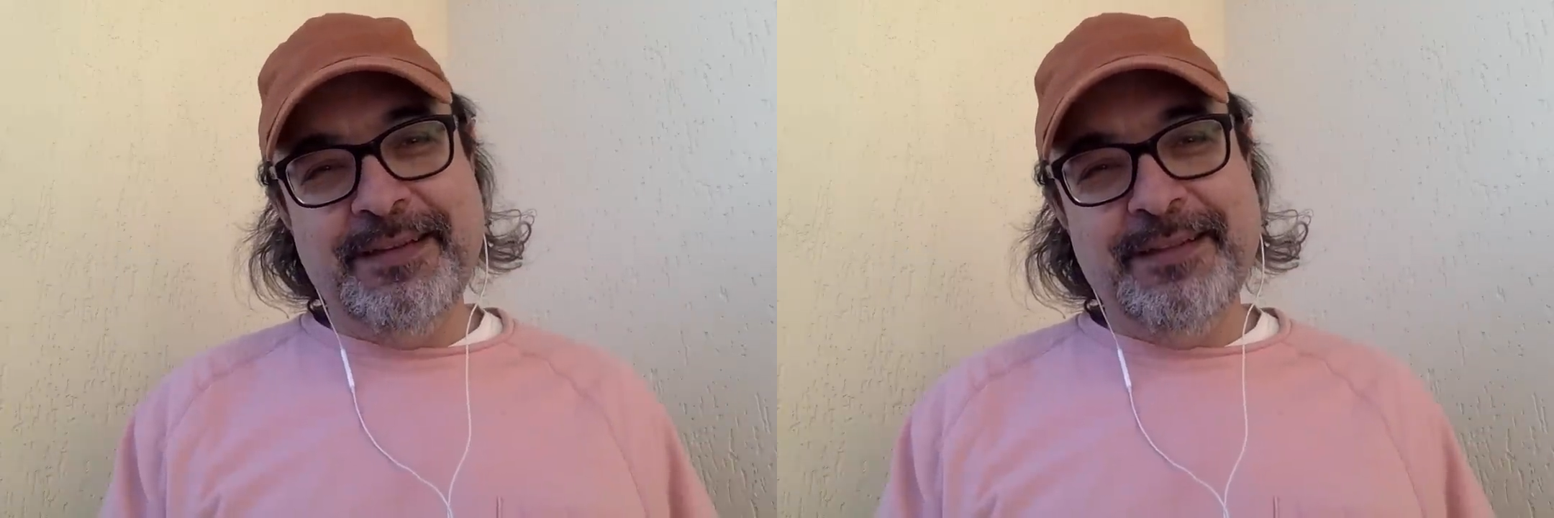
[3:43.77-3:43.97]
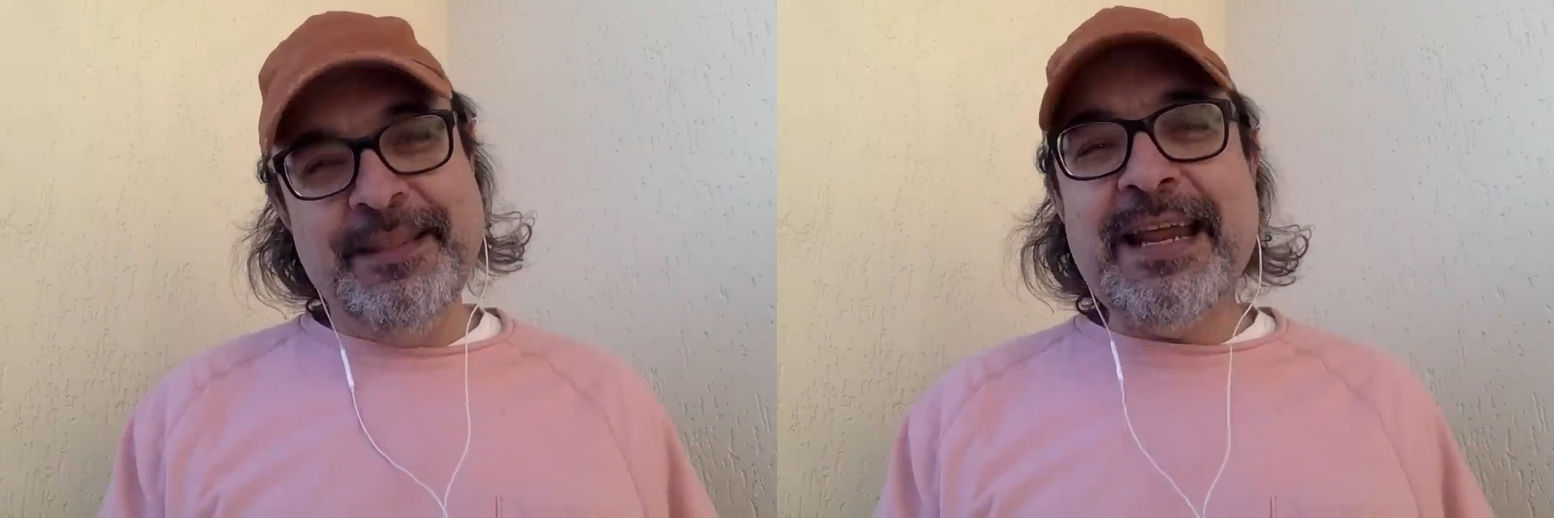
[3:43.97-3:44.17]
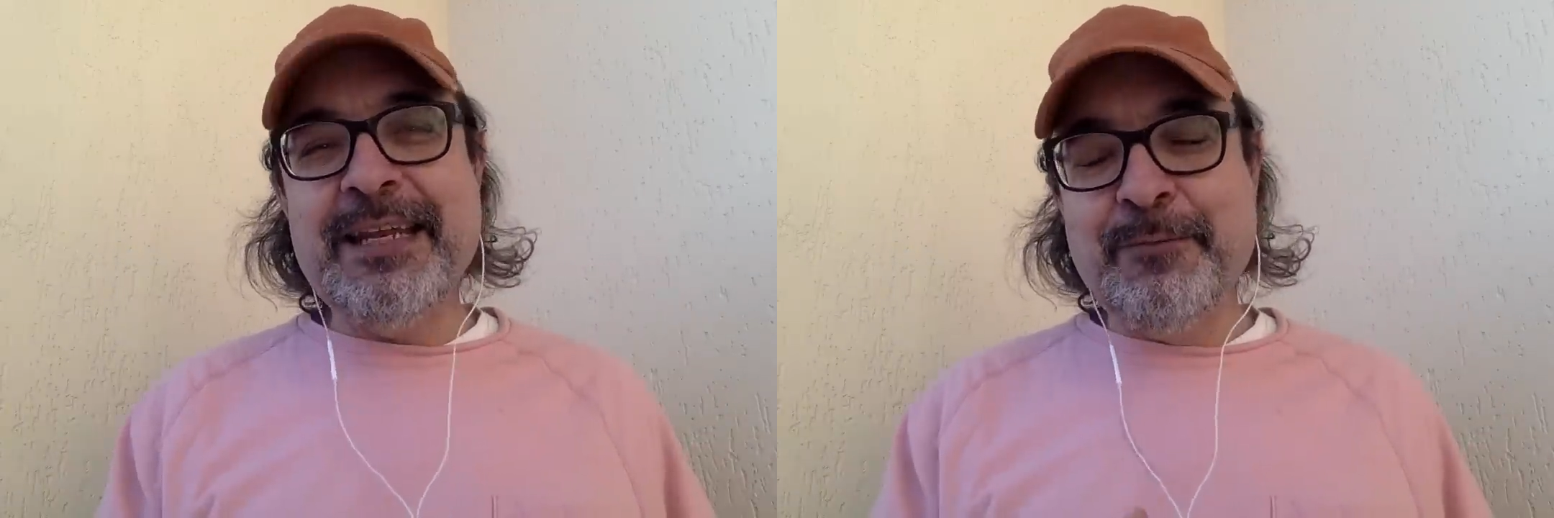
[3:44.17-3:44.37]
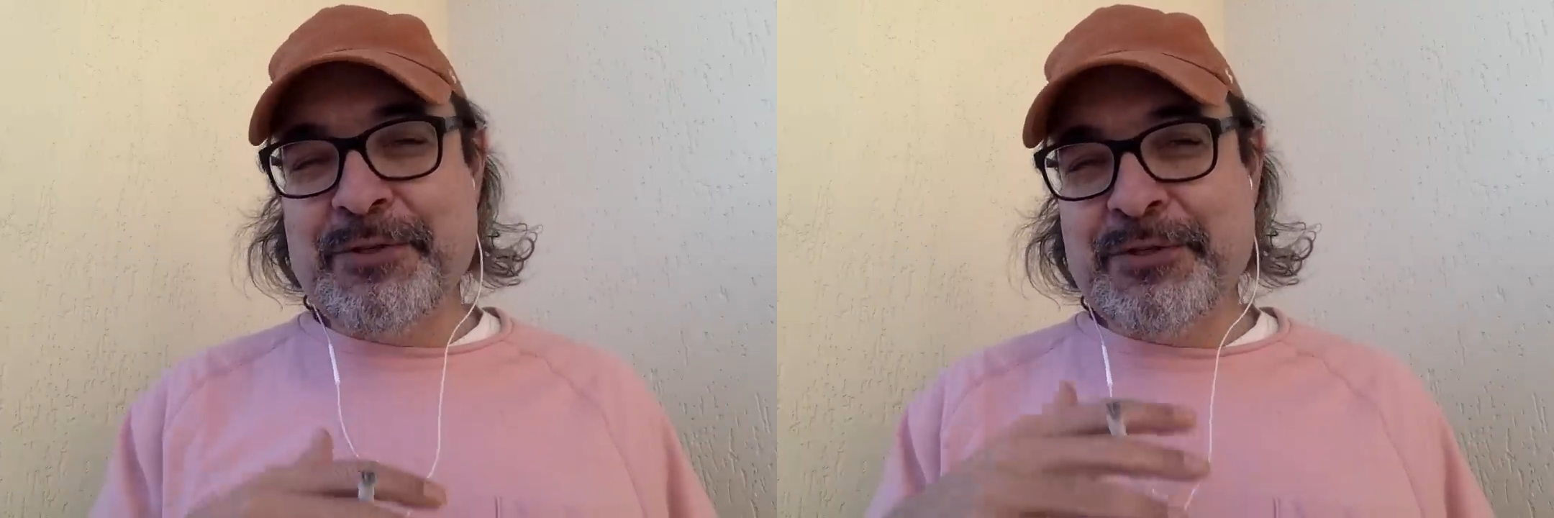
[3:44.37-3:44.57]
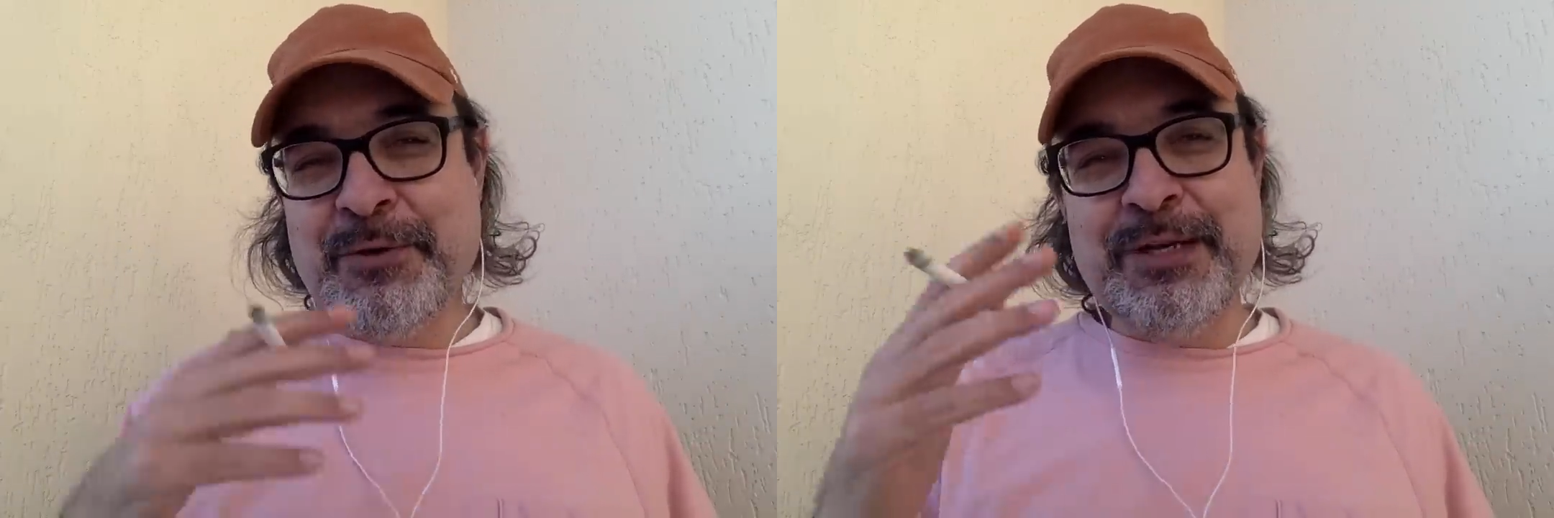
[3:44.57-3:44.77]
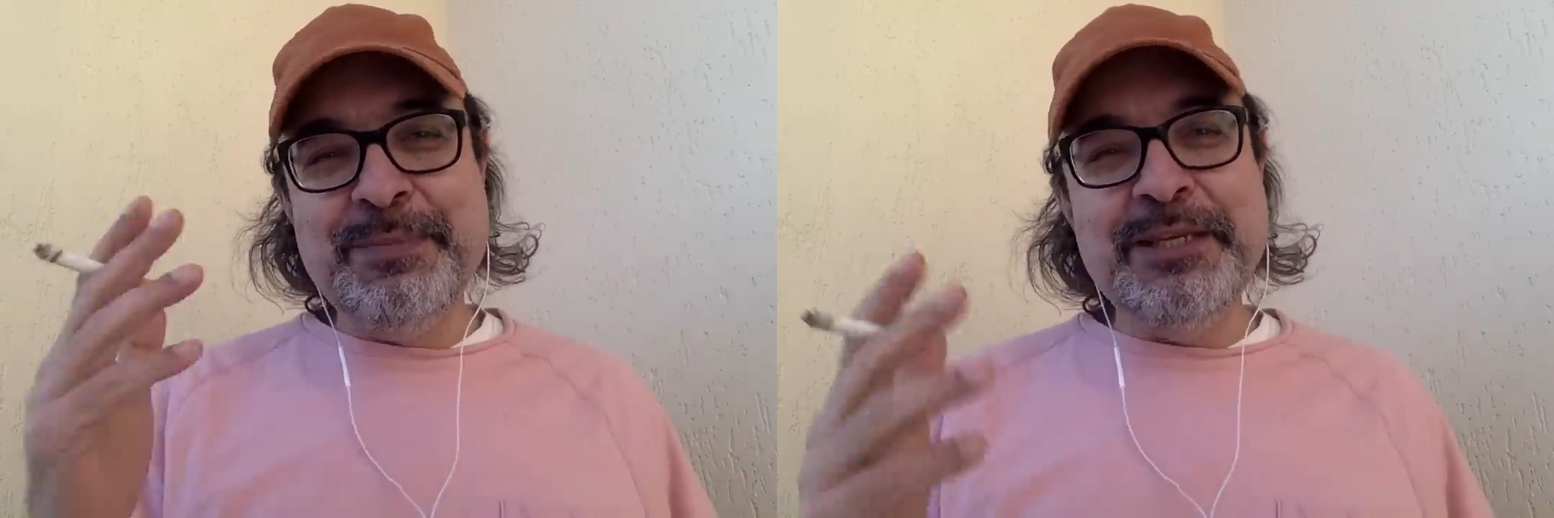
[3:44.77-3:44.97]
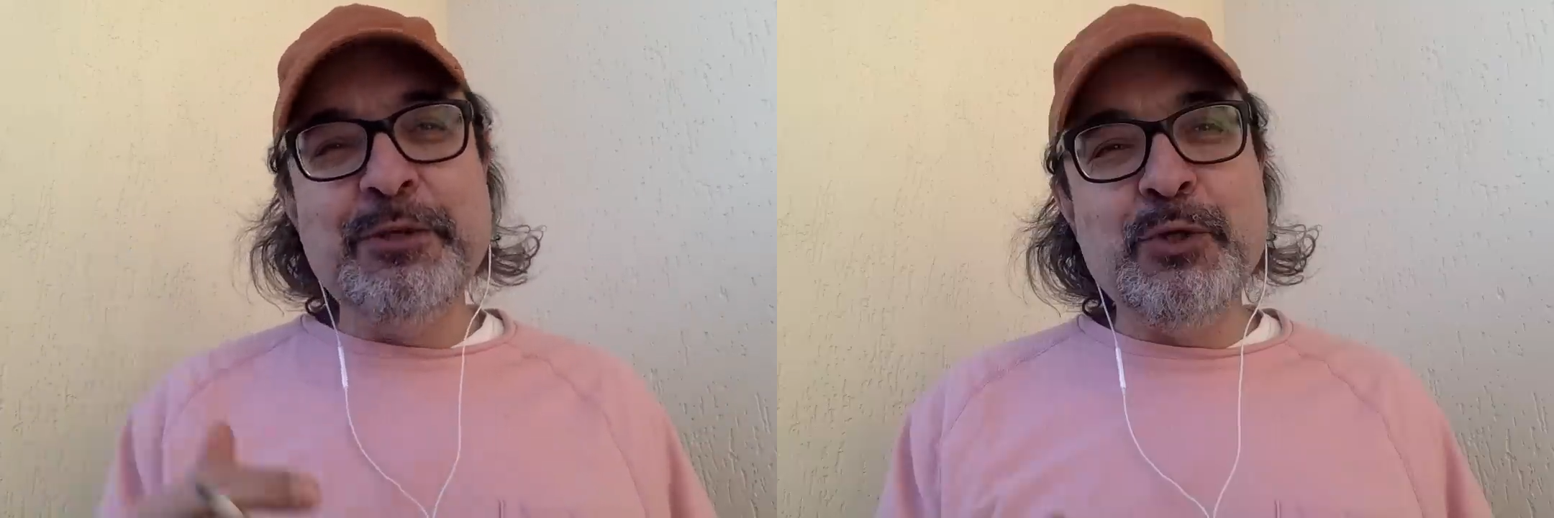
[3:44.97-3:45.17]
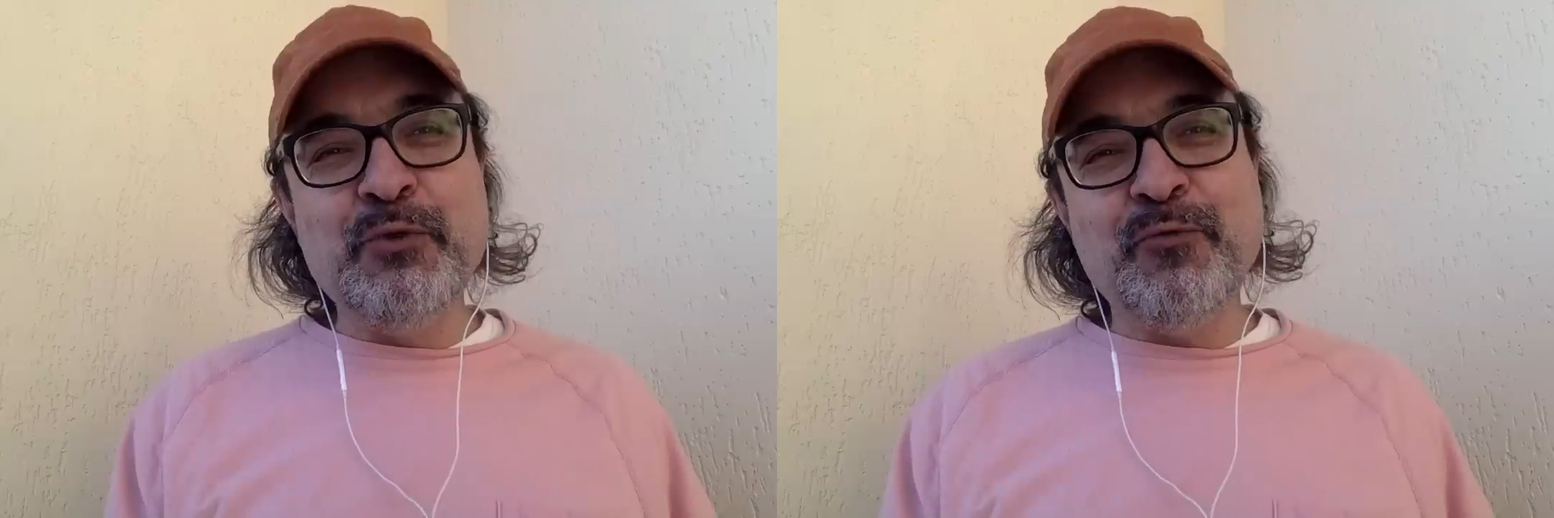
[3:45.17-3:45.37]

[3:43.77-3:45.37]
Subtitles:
that it was going to be used